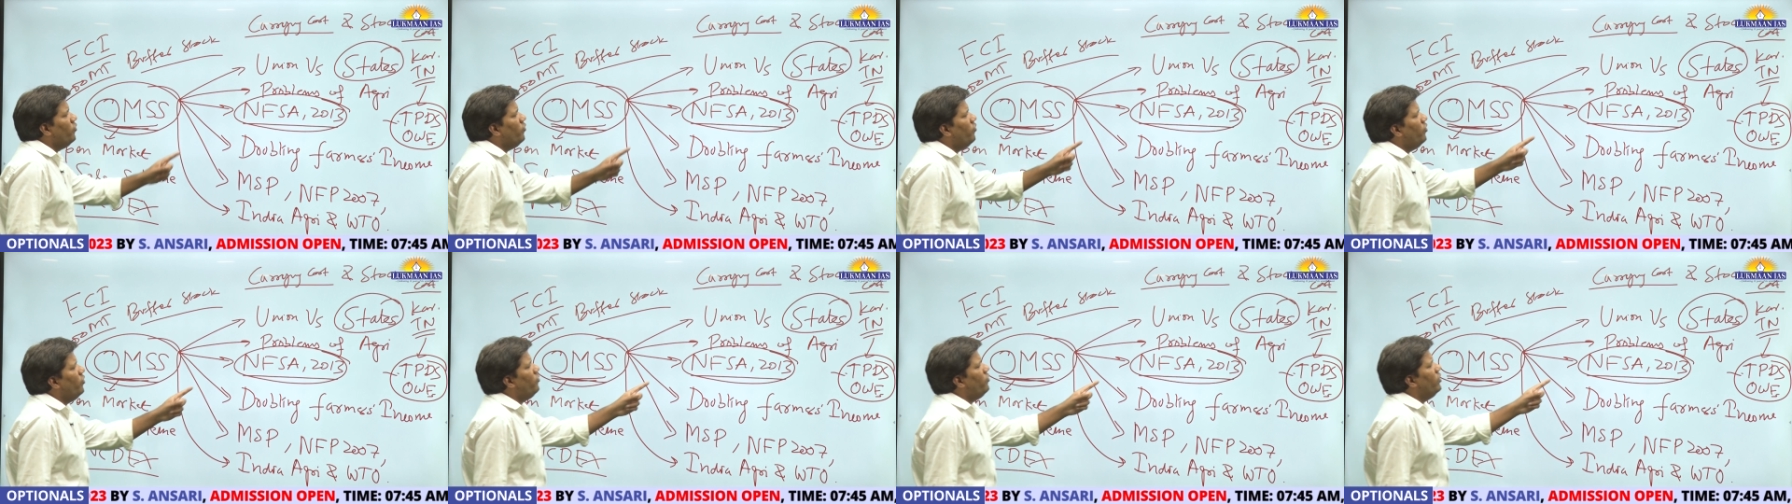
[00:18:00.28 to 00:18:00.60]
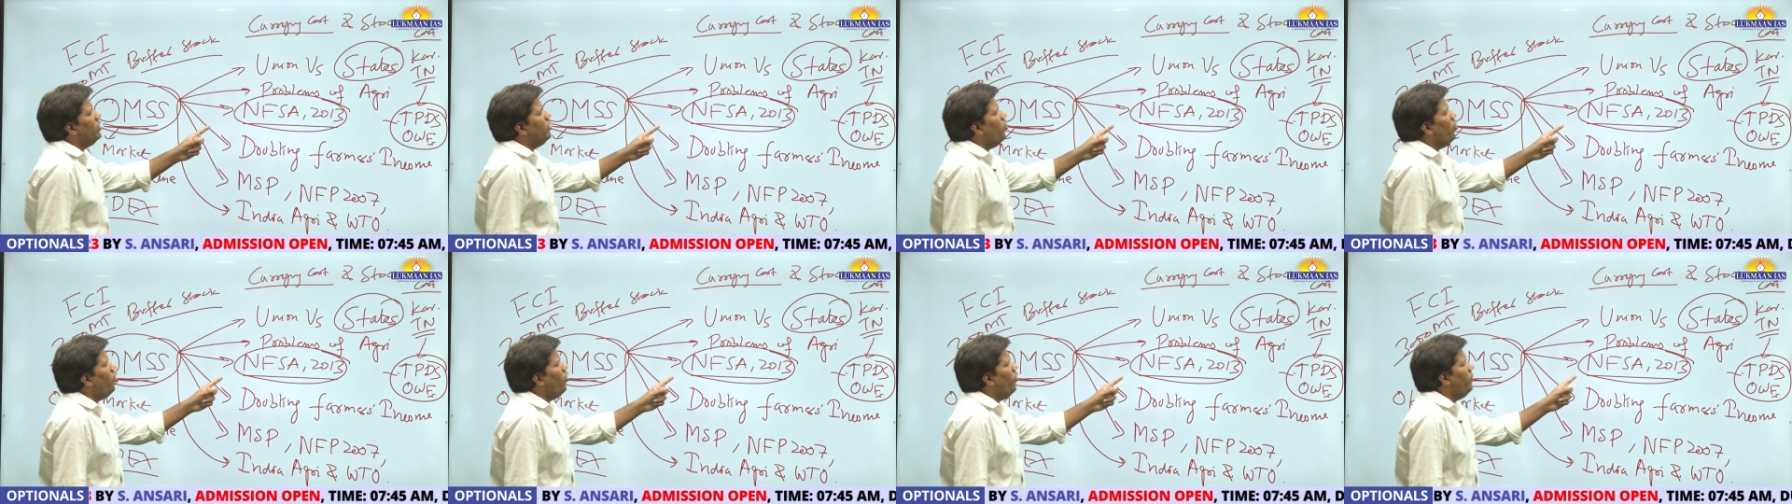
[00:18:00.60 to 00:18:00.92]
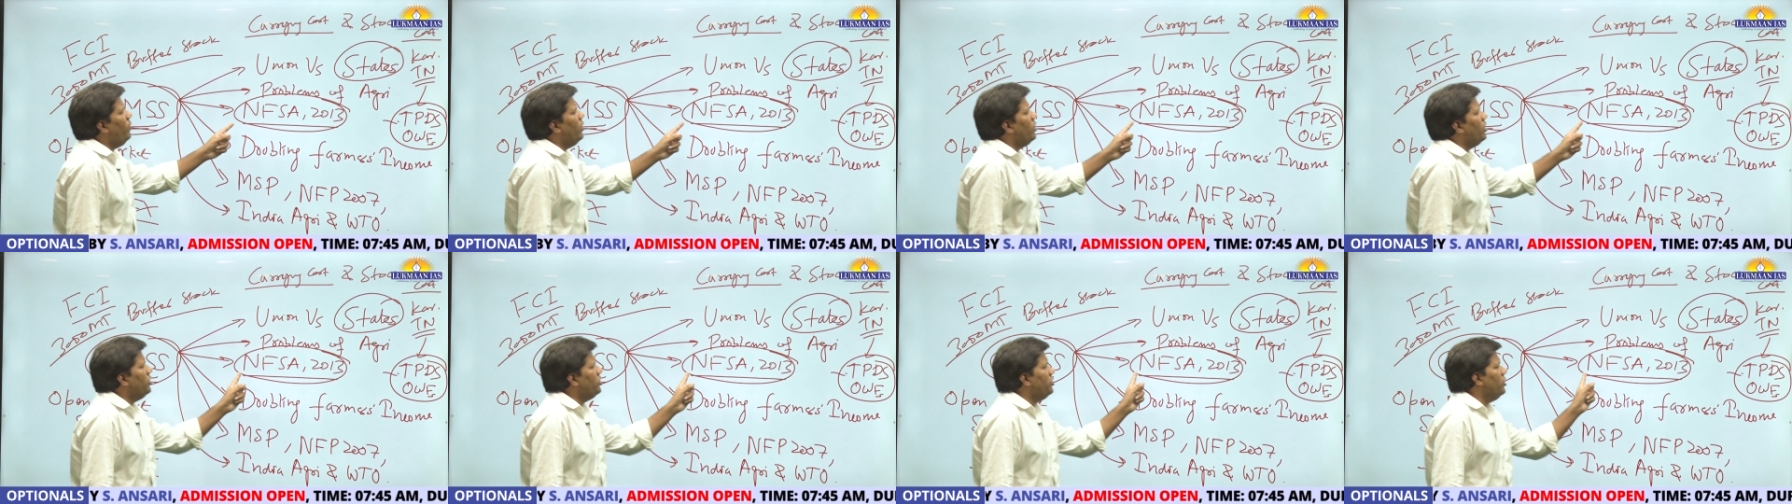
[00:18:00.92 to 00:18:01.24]
to fulfill the
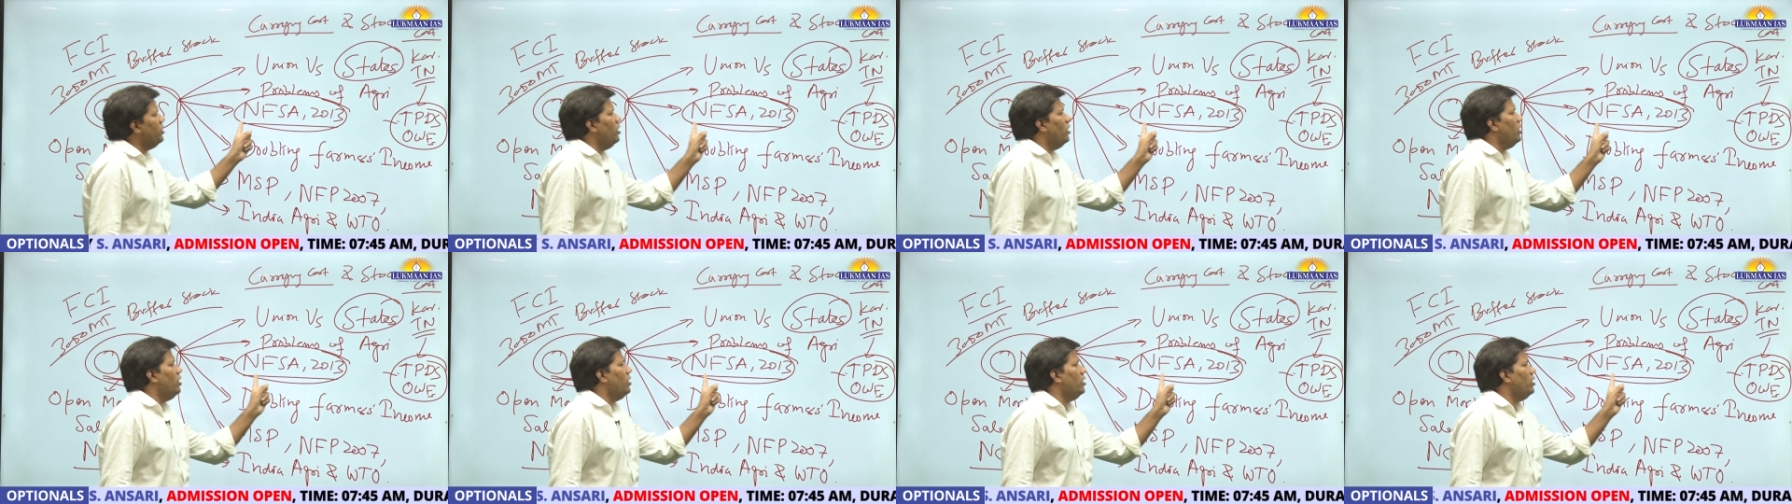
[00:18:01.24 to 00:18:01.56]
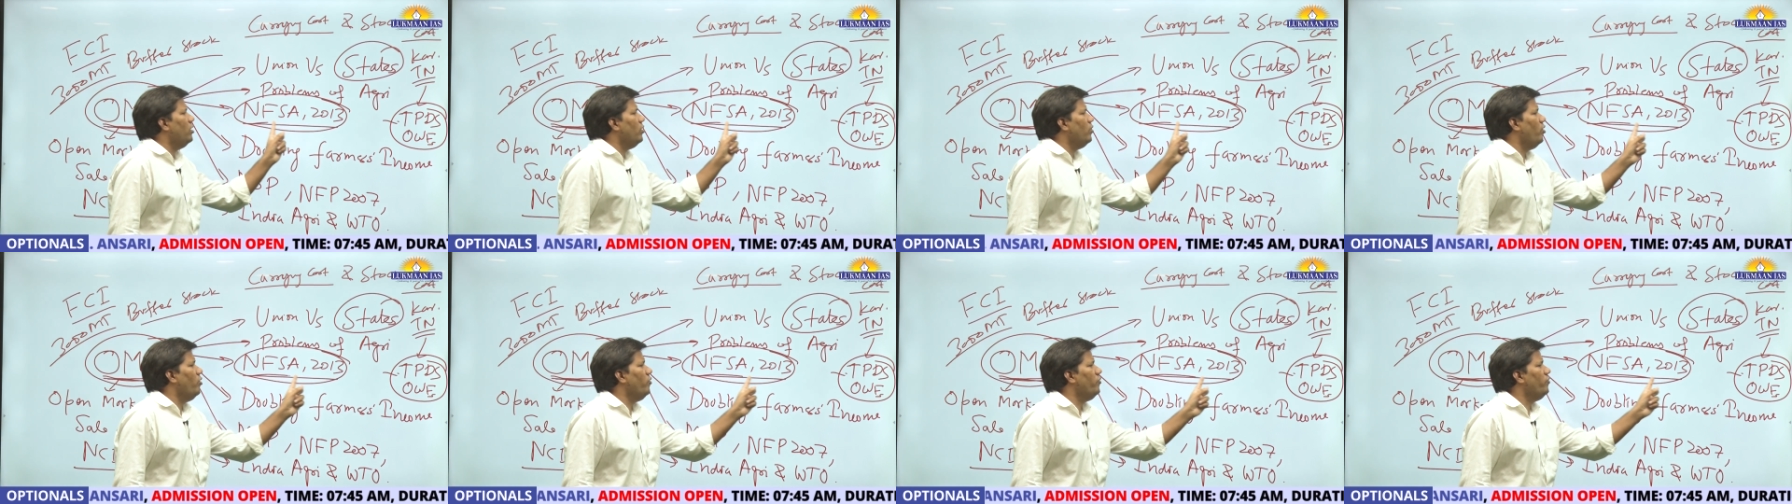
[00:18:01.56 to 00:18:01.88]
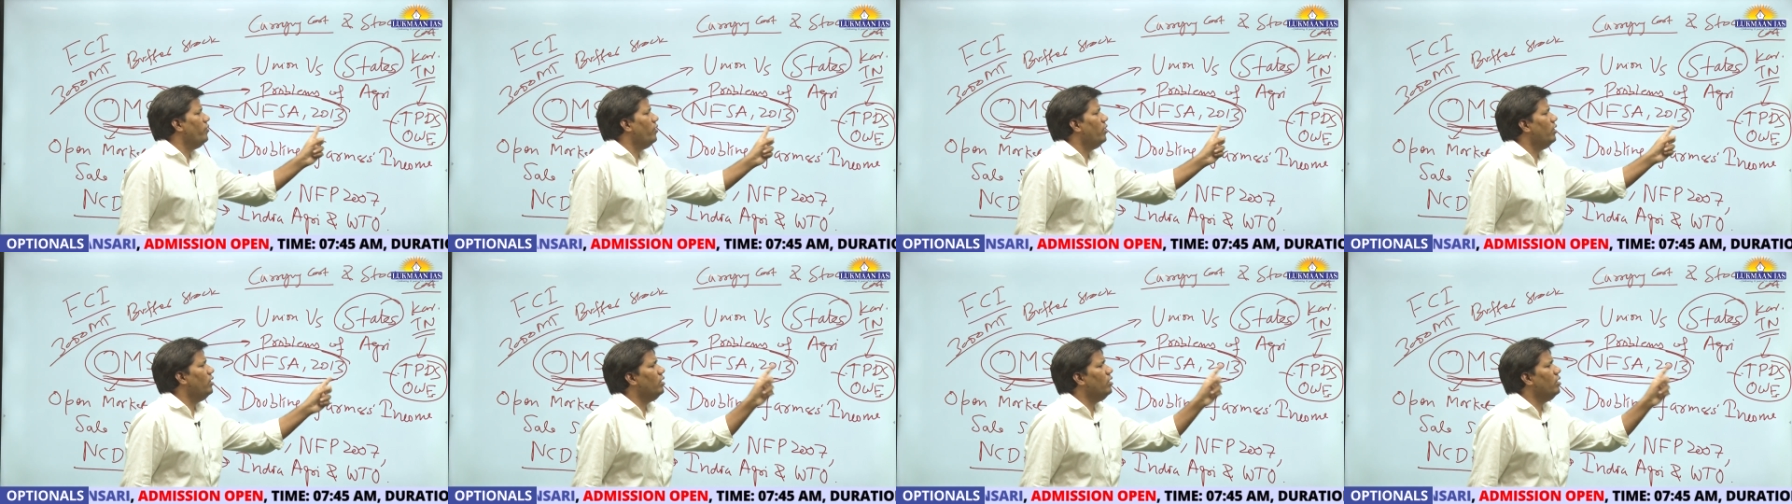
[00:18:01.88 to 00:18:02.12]
obligation of